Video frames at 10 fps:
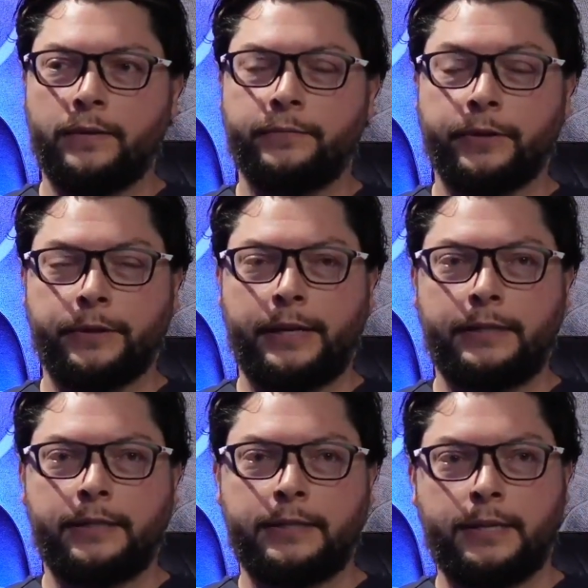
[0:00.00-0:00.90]
for
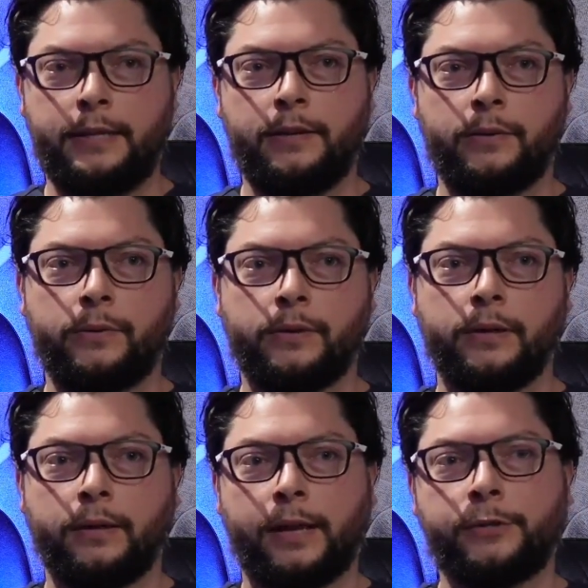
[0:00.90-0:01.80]
ECT, or
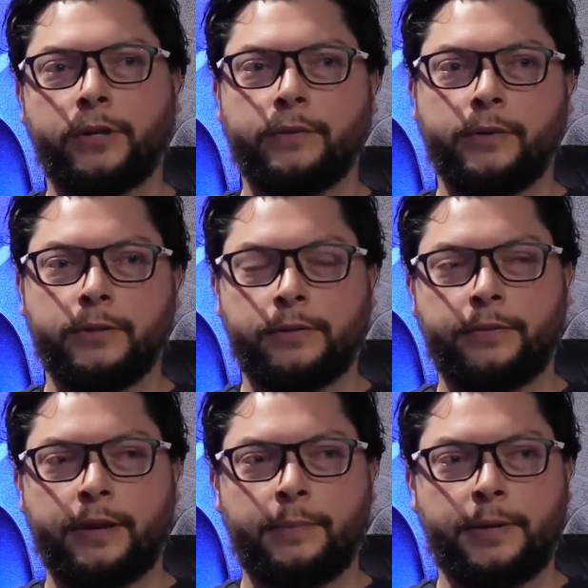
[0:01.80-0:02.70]
Electroconvulsive
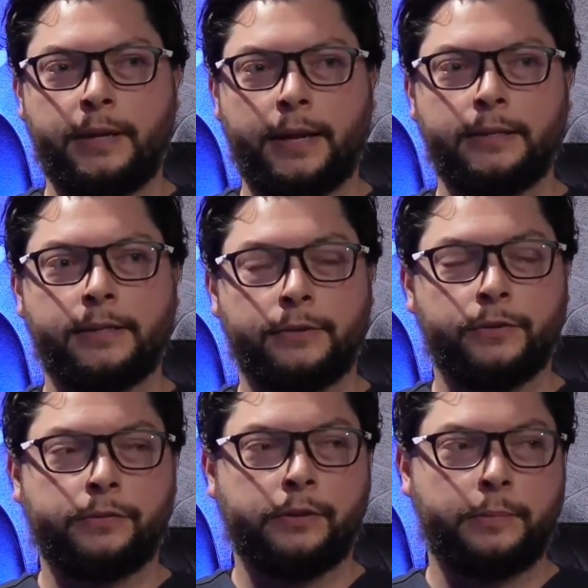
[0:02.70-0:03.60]
Therapy, at Central
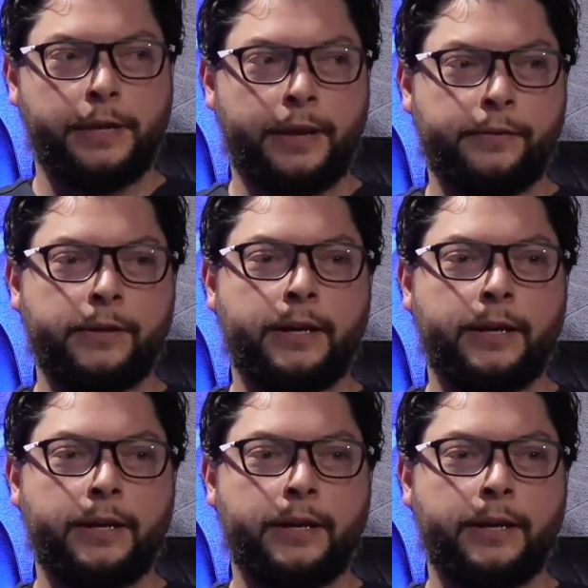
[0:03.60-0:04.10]
Florida Behavioral